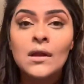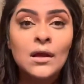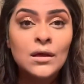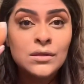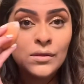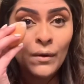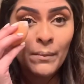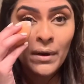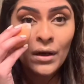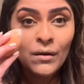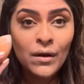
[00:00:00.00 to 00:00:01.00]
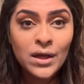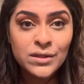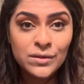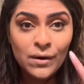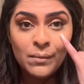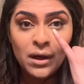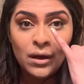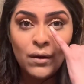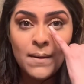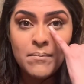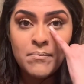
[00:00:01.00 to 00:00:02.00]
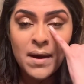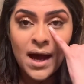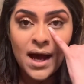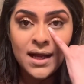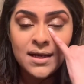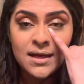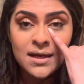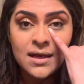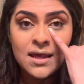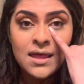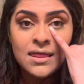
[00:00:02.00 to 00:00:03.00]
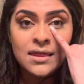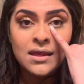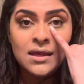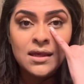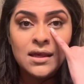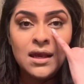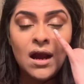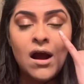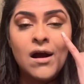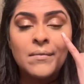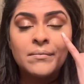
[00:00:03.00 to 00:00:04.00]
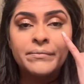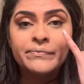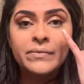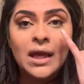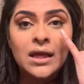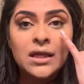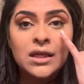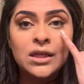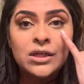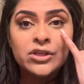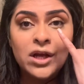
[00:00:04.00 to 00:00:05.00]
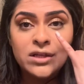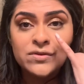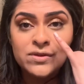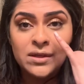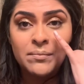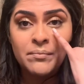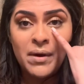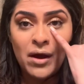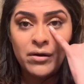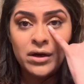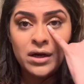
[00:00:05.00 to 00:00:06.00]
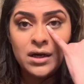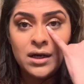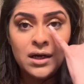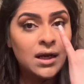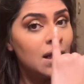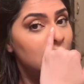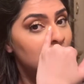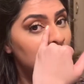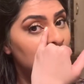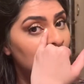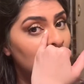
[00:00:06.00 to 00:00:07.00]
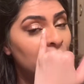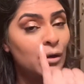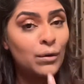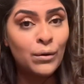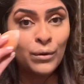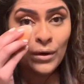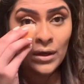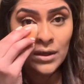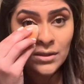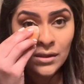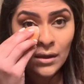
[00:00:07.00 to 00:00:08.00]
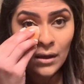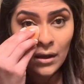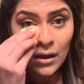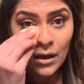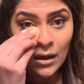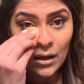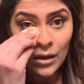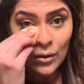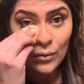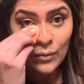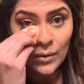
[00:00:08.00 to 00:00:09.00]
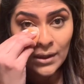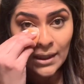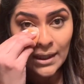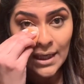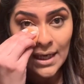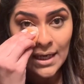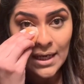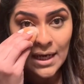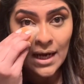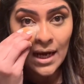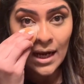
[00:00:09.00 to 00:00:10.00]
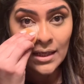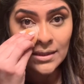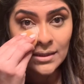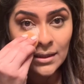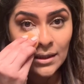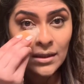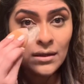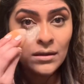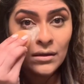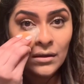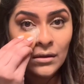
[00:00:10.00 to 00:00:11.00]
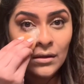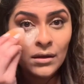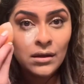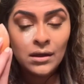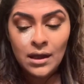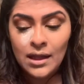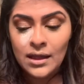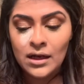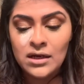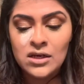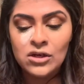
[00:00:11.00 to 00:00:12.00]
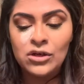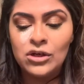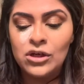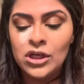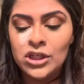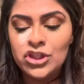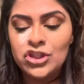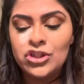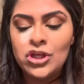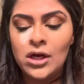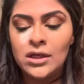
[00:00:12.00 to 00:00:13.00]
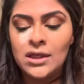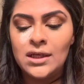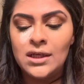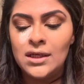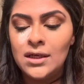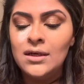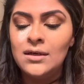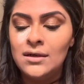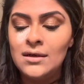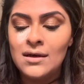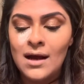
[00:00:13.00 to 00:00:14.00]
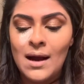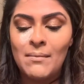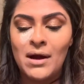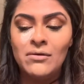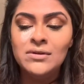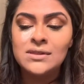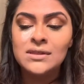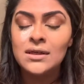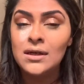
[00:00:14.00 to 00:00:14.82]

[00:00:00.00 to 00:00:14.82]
So I'm going to go ahead and pat the translucent powder in the inner corners really nicely and like a good chunky amount,